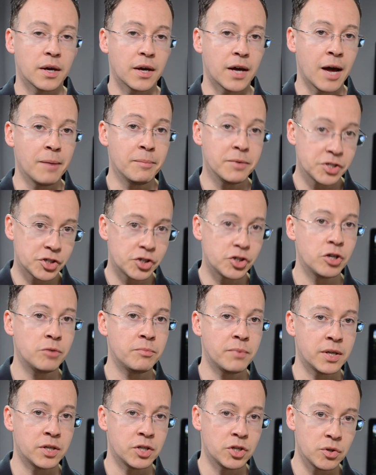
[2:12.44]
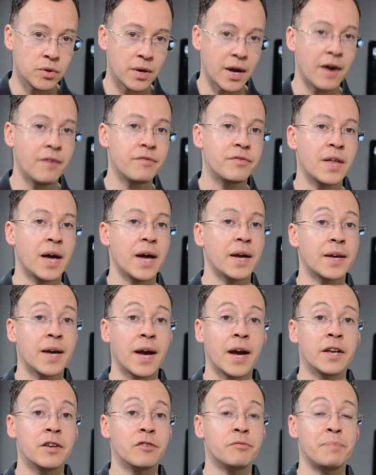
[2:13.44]
I'm assuming you have that
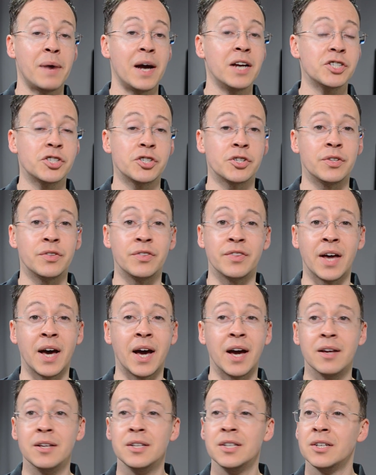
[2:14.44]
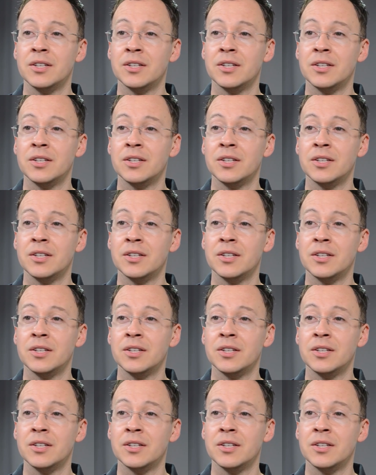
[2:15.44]
kind of passion that